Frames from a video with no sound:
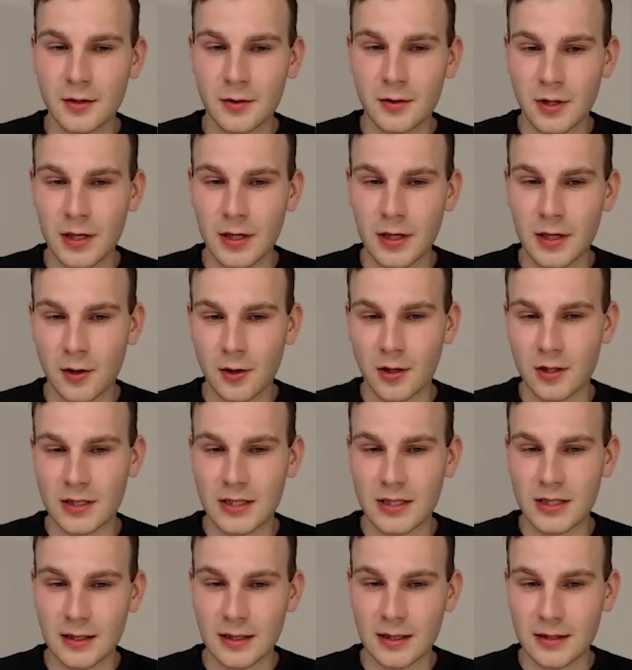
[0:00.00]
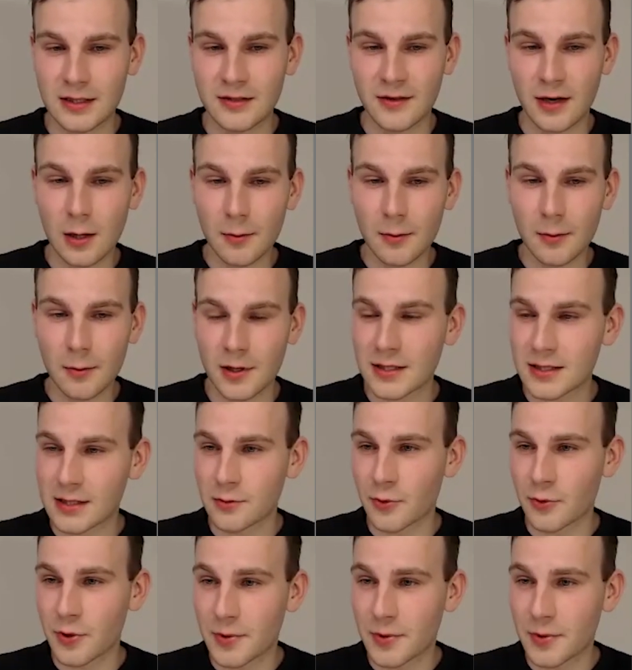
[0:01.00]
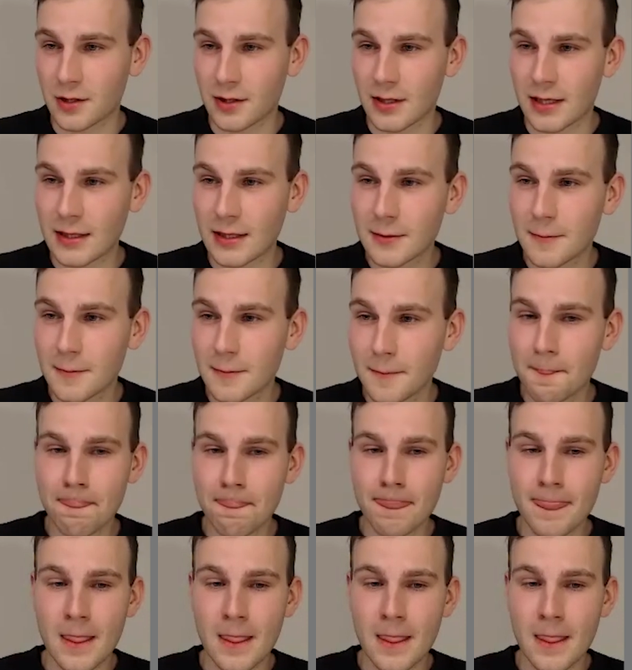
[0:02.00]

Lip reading: you can contact developer@cerebras.net,